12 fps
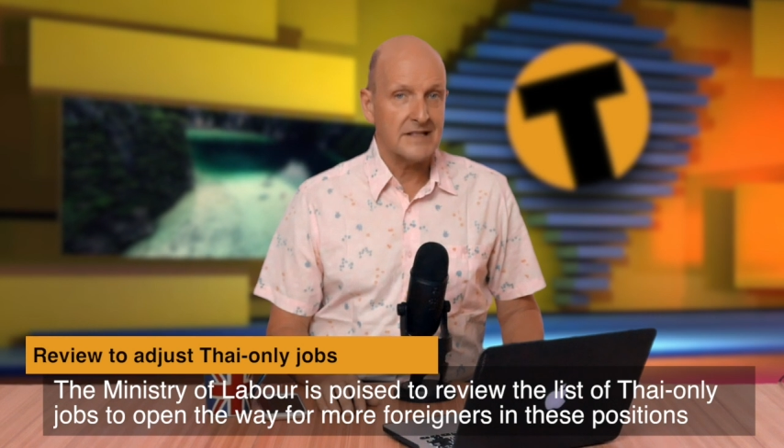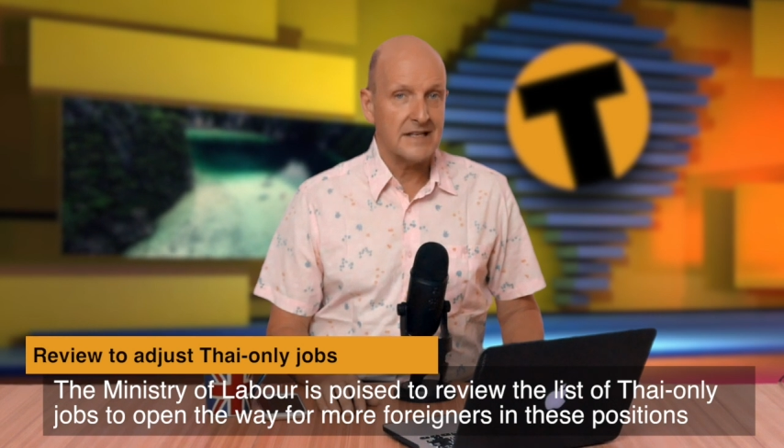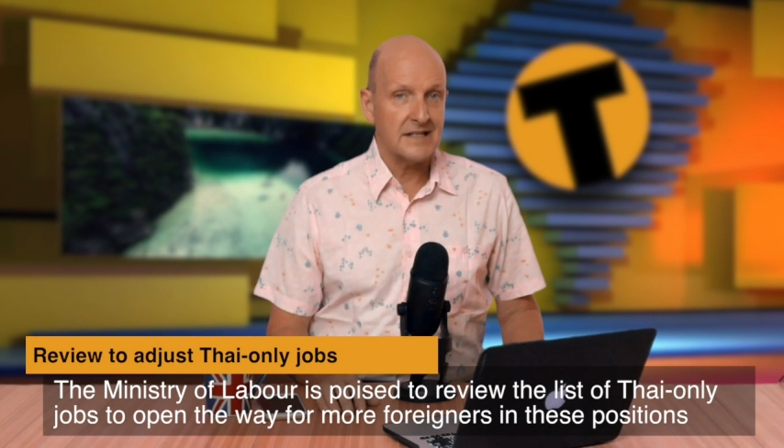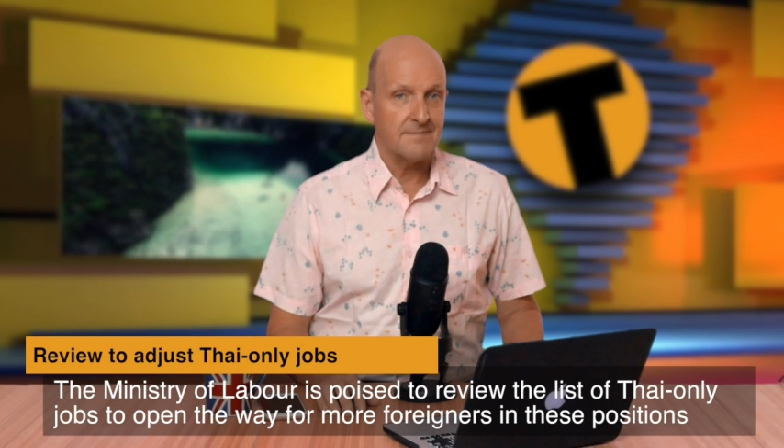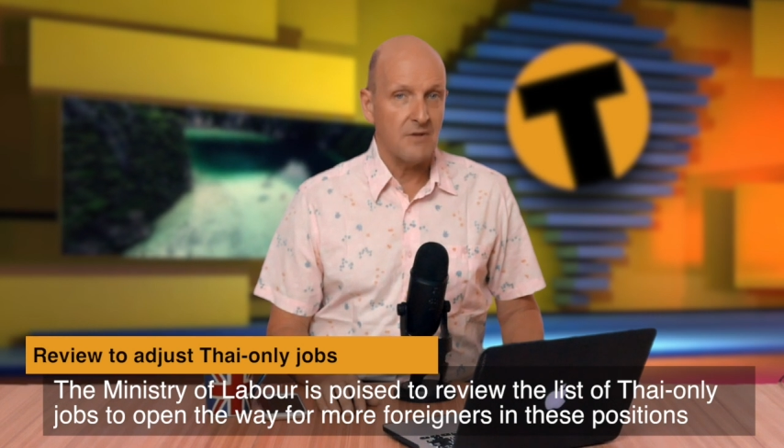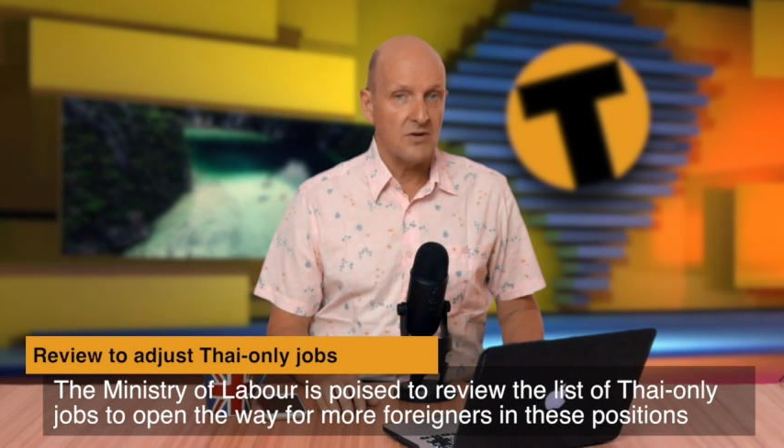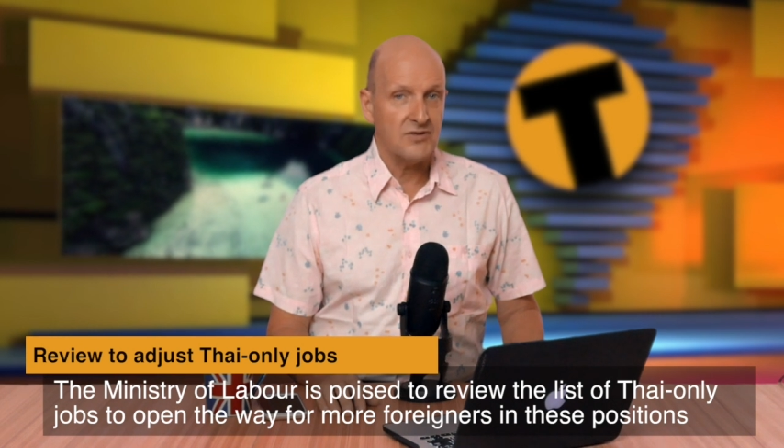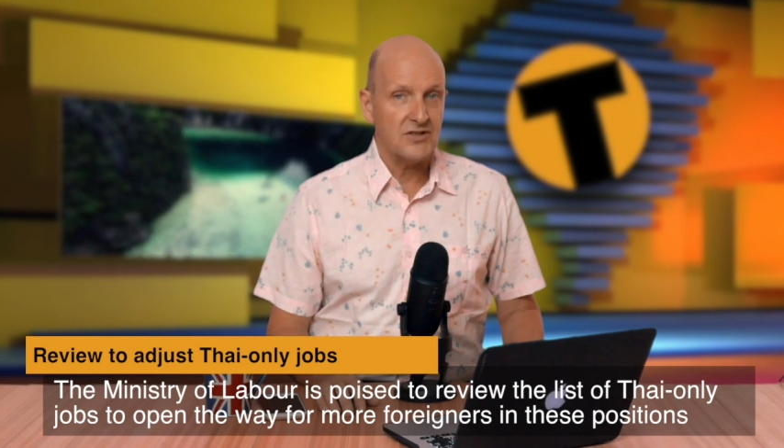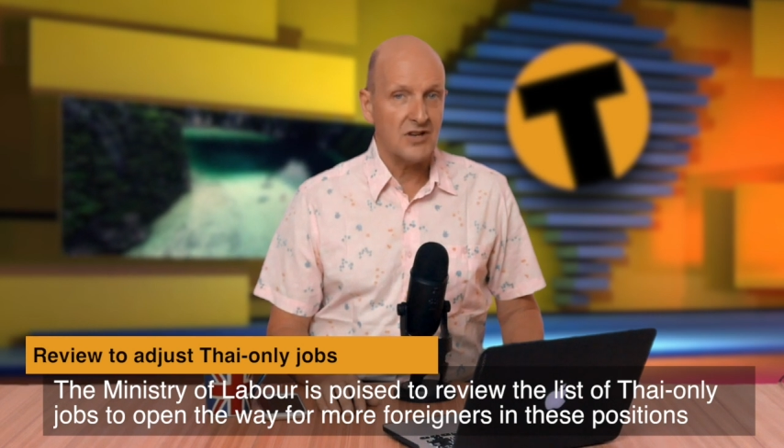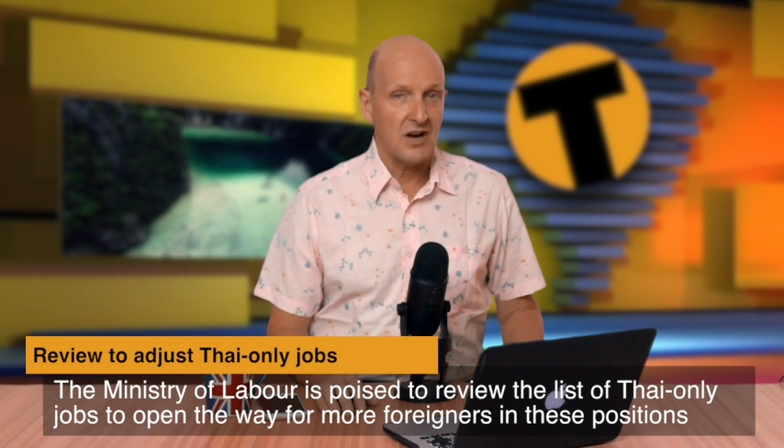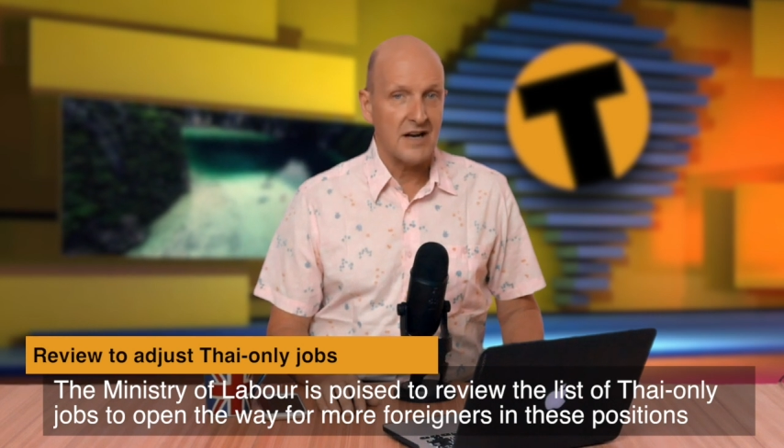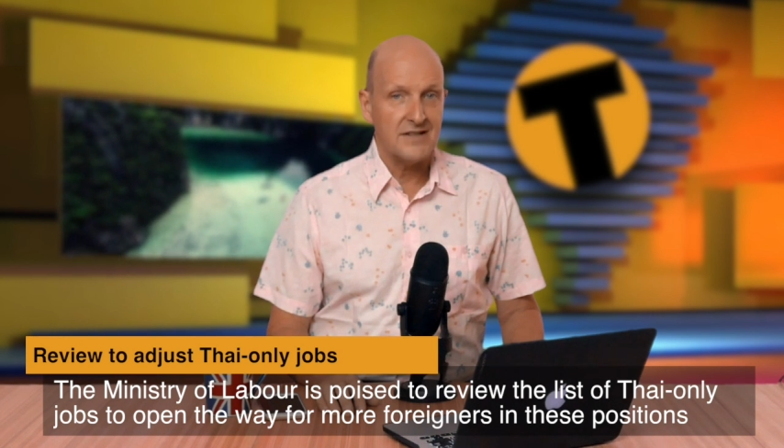says most
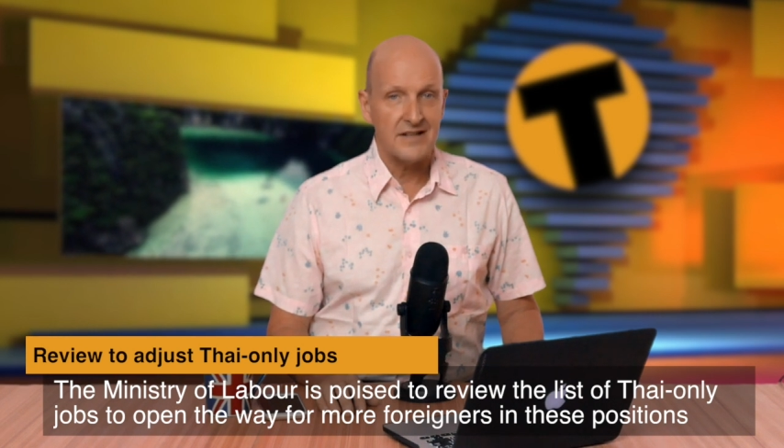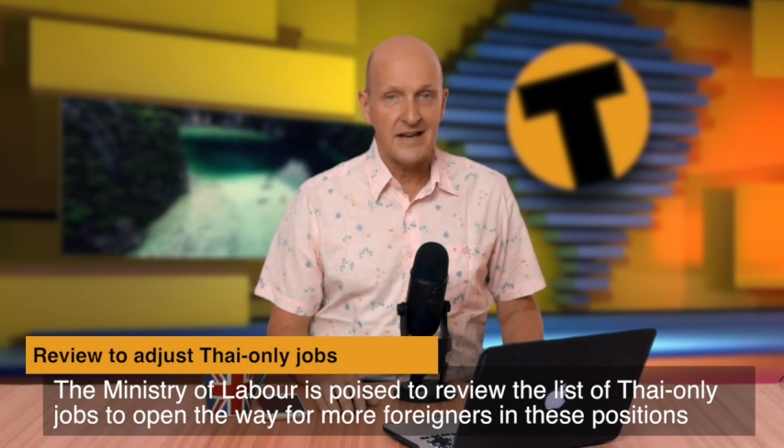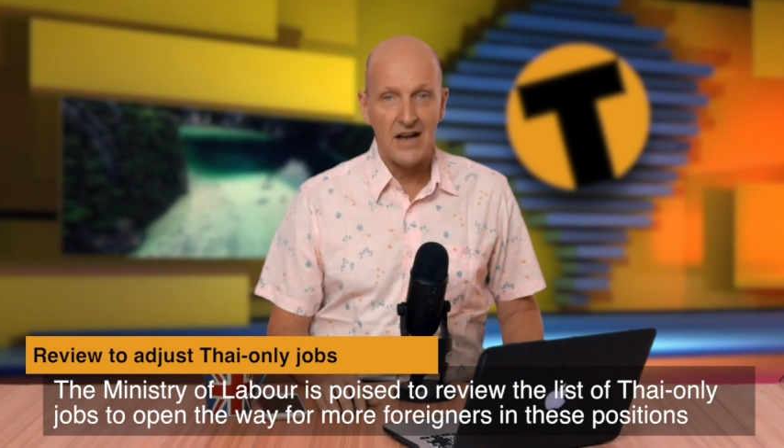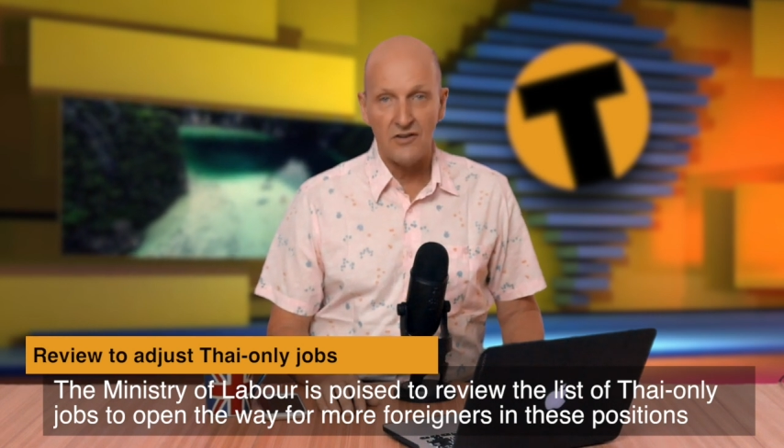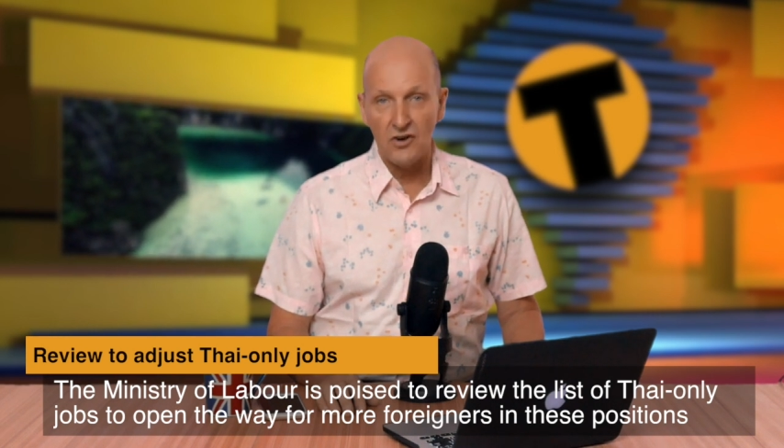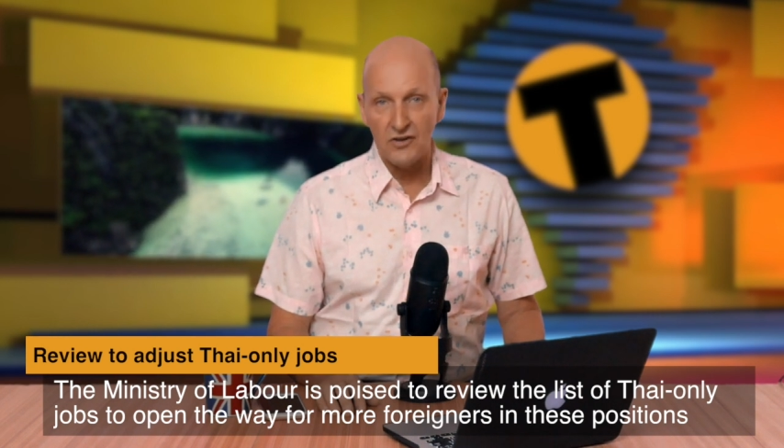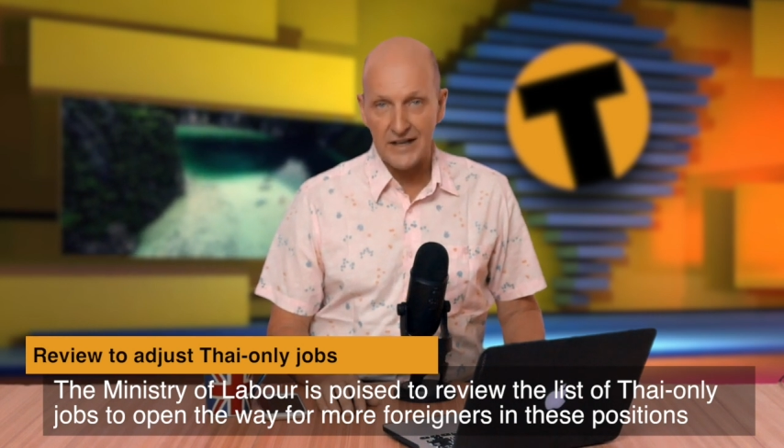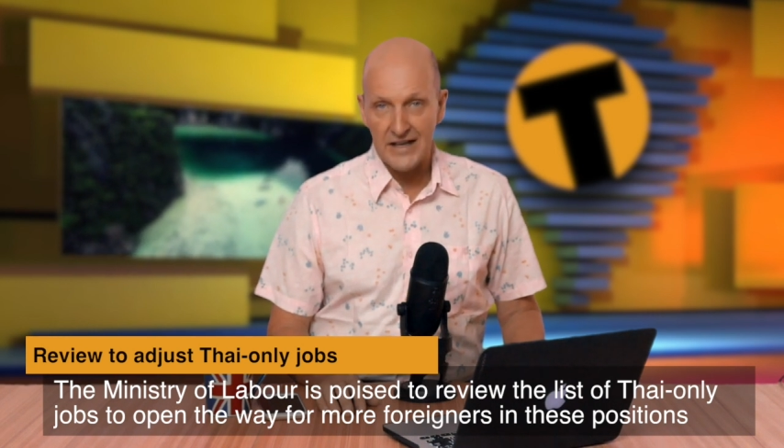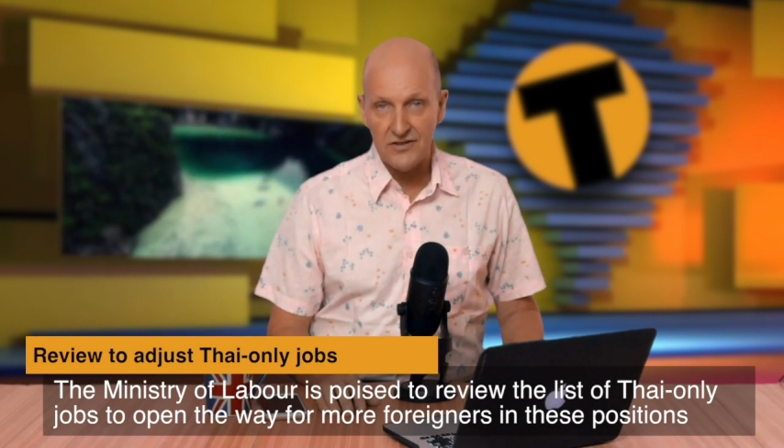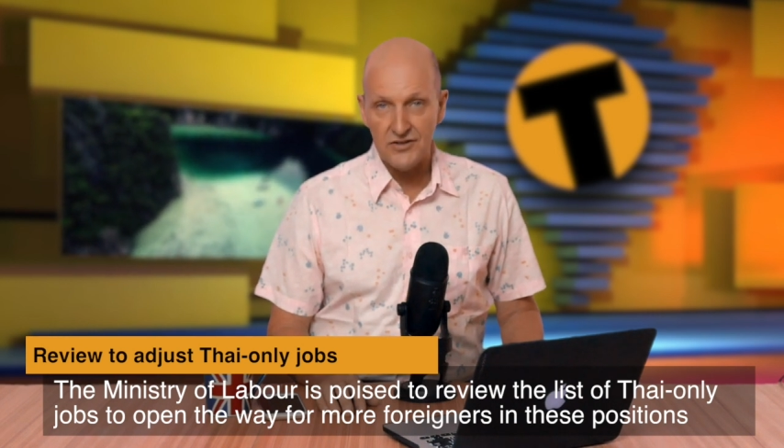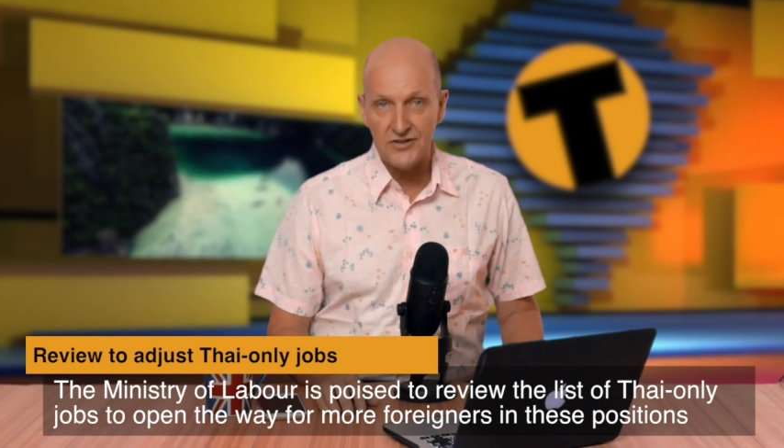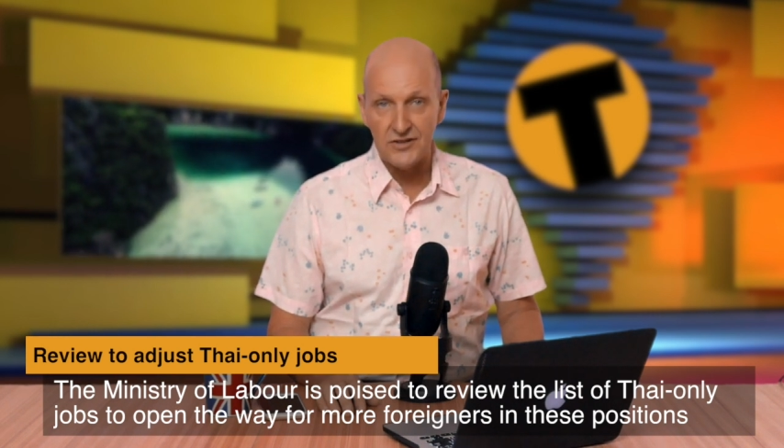Thais are now not
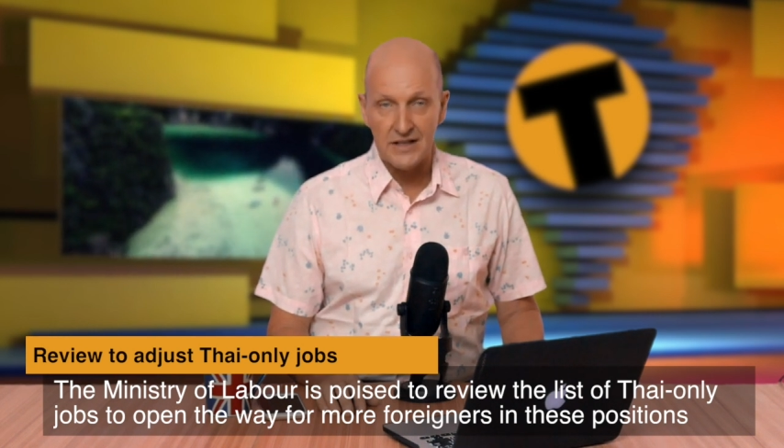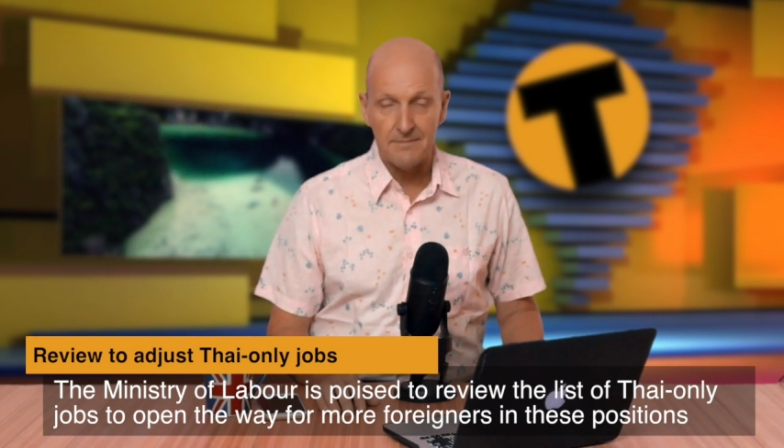interested